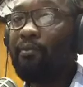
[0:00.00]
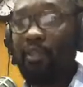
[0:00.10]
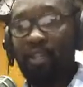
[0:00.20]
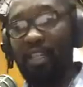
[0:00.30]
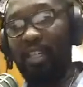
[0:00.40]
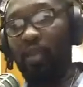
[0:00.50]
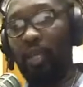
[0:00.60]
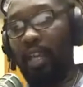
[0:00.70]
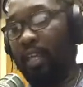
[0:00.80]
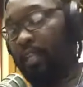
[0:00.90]
E.
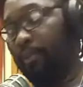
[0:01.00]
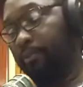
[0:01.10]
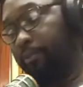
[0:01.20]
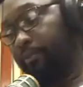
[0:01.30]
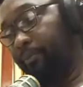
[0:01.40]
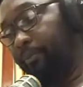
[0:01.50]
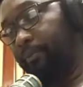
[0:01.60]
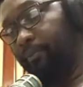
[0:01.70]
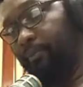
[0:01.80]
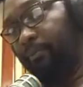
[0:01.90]
coli,
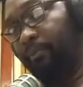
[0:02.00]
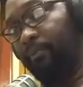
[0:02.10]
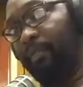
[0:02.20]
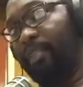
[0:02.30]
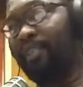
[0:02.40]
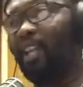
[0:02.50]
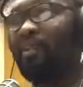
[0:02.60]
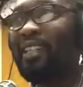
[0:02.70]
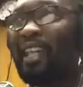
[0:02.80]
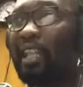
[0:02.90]

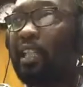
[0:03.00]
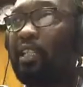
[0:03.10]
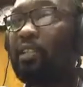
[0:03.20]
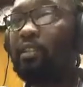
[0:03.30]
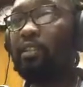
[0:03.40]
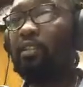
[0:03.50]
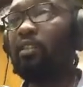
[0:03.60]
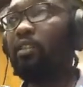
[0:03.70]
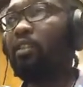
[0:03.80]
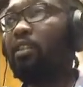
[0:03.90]
salmonella,
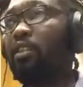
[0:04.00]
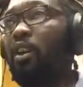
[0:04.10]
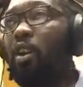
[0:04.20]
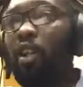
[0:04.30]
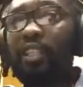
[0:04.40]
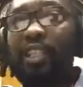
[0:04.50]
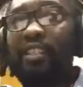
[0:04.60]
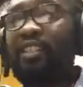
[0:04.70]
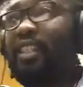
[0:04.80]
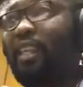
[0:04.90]
all
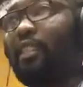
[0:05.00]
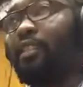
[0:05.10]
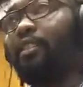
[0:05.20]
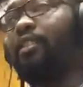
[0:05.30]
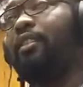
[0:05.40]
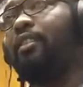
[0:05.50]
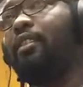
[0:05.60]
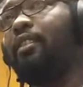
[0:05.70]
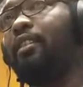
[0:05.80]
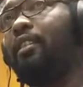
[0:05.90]
these things
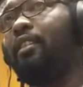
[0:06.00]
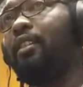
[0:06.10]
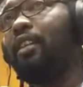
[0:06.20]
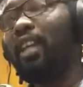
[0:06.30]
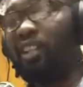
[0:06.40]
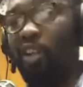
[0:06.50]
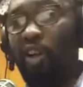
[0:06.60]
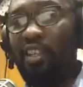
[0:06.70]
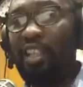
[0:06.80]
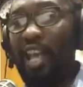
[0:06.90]
can
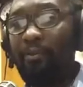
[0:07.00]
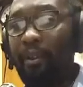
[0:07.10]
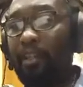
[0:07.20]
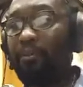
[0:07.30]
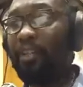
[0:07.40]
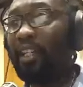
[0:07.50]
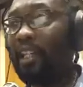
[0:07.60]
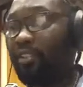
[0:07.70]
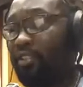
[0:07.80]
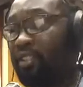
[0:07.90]
cause havoc for the
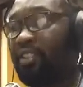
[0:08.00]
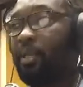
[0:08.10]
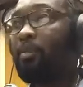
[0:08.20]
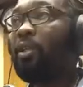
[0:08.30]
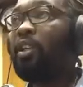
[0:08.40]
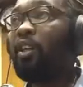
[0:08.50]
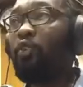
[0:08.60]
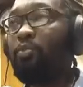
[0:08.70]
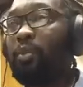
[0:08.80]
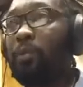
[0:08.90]
health system
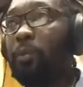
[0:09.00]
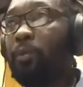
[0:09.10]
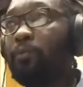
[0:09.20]
of people.